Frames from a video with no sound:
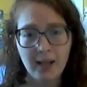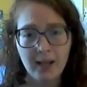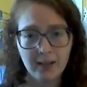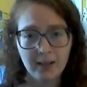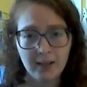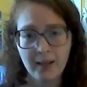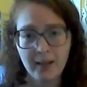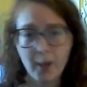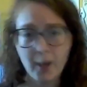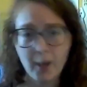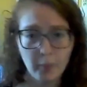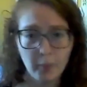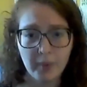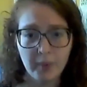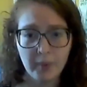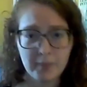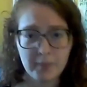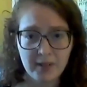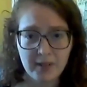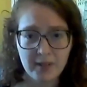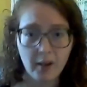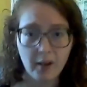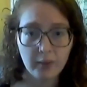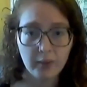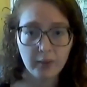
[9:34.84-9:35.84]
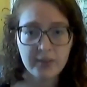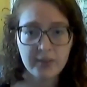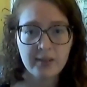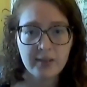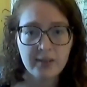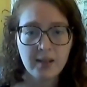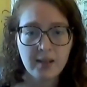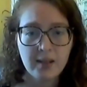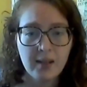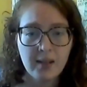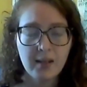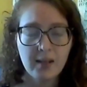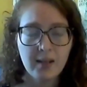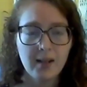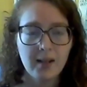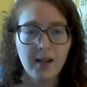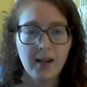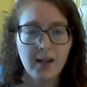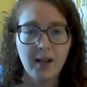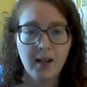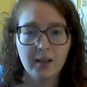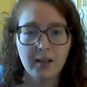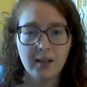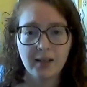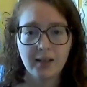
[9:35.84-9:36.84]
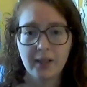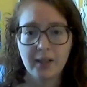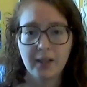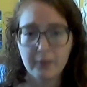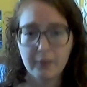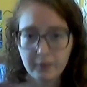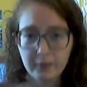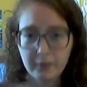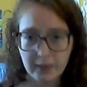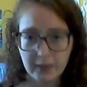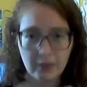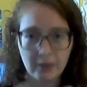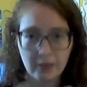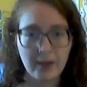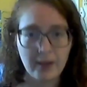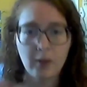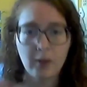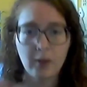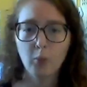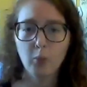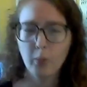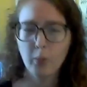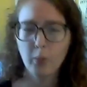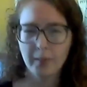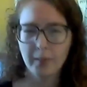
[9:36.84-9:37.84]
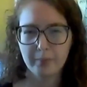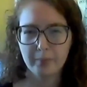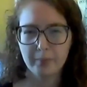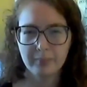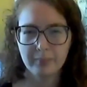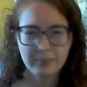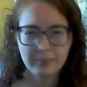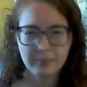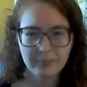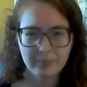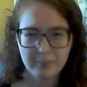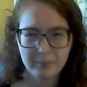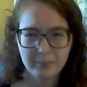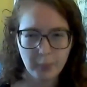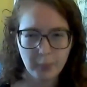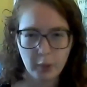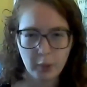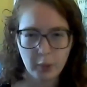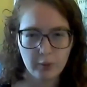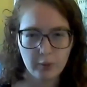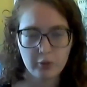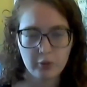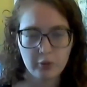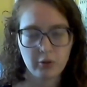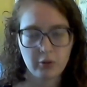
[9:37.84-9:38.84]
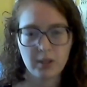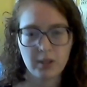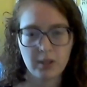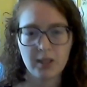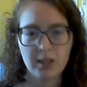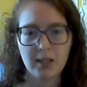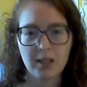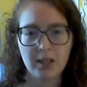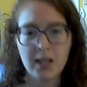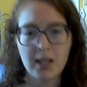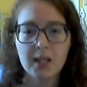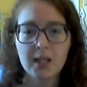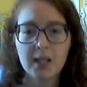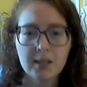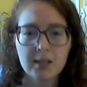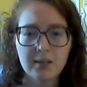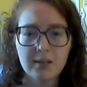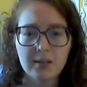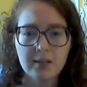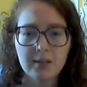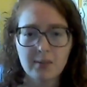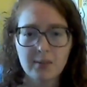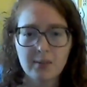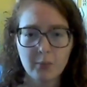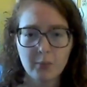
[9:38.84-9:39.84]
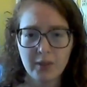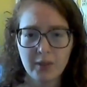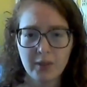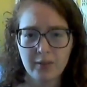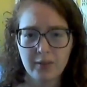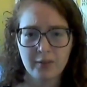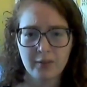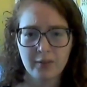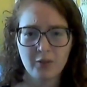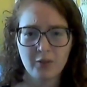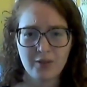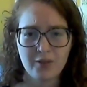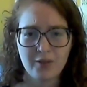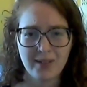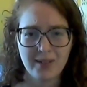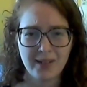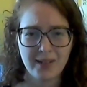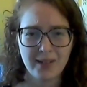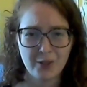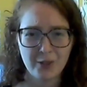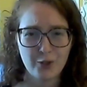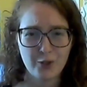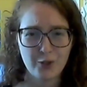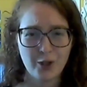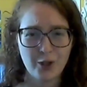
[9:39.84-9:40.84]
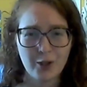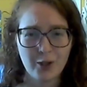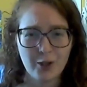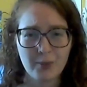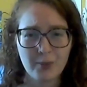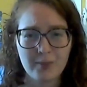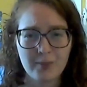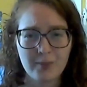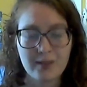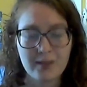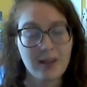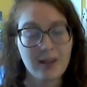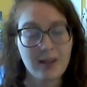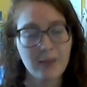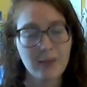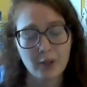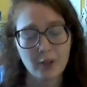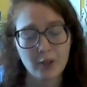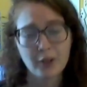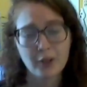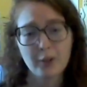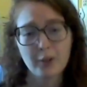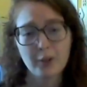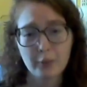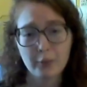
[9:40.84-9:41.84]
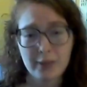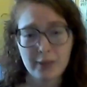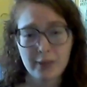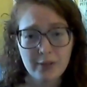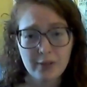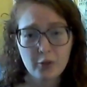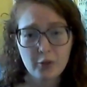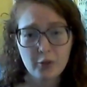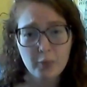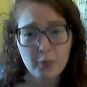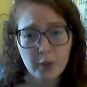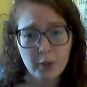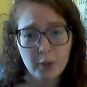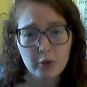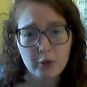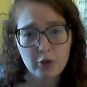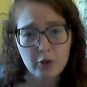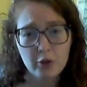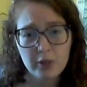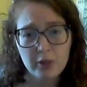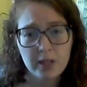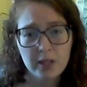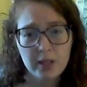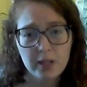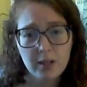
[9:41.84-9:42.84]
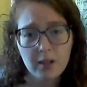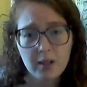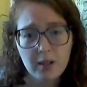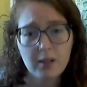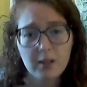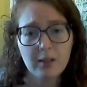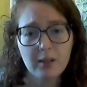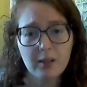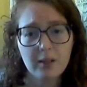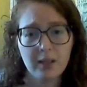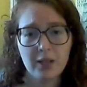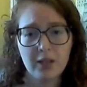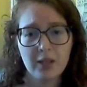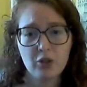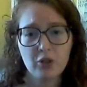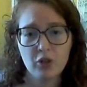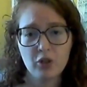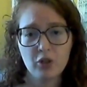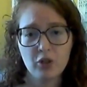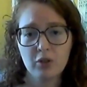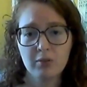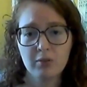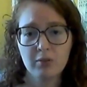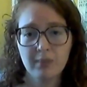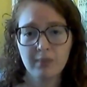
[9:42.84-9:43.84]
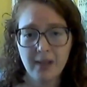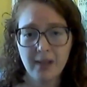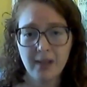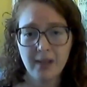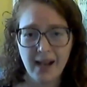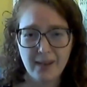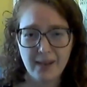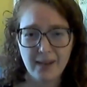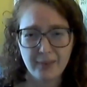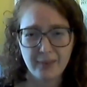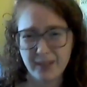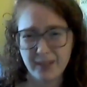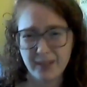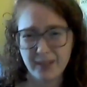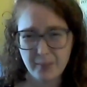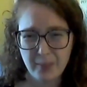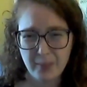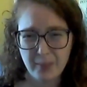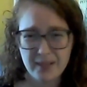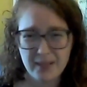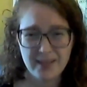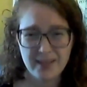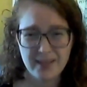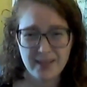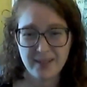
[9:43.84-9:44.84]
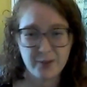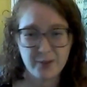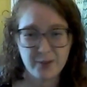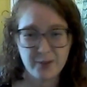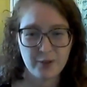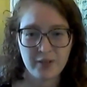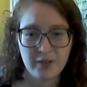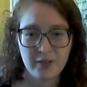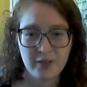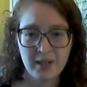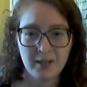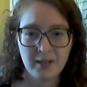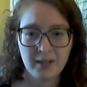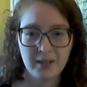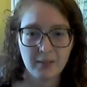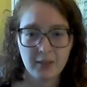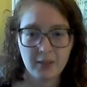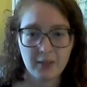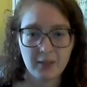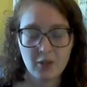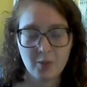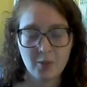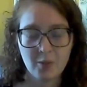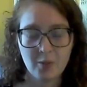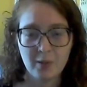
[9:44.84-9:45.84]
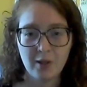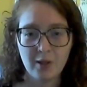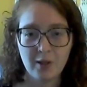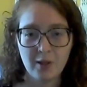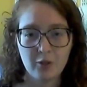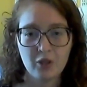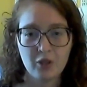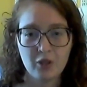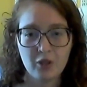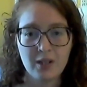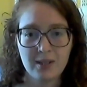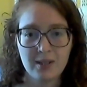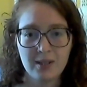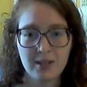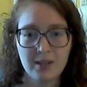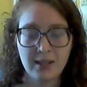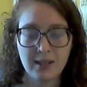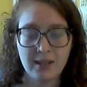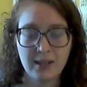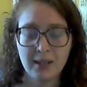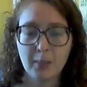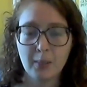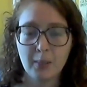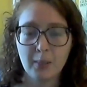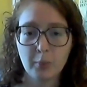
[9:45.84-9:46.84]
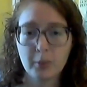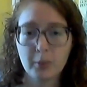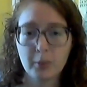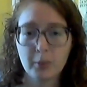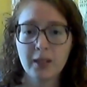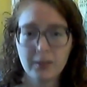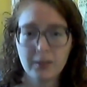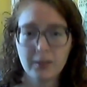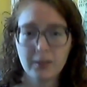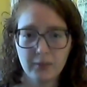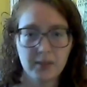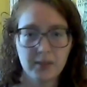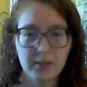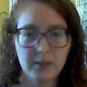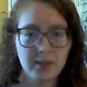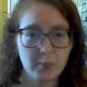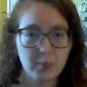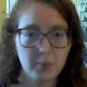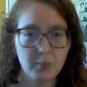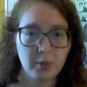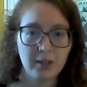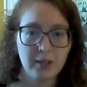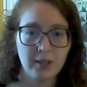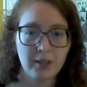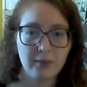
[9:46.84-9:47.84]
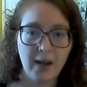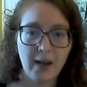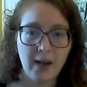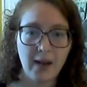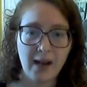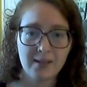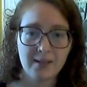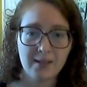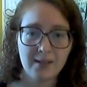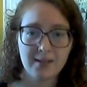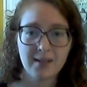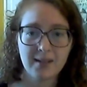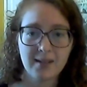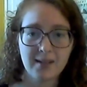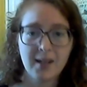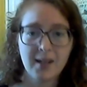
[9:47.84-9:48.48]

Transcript: help themselves kind of figure out what poetry is with just like the terms. If they're going to research poetry at all, they should have like a basic understanding of the terminology, because they can get pretty confusing pretty fast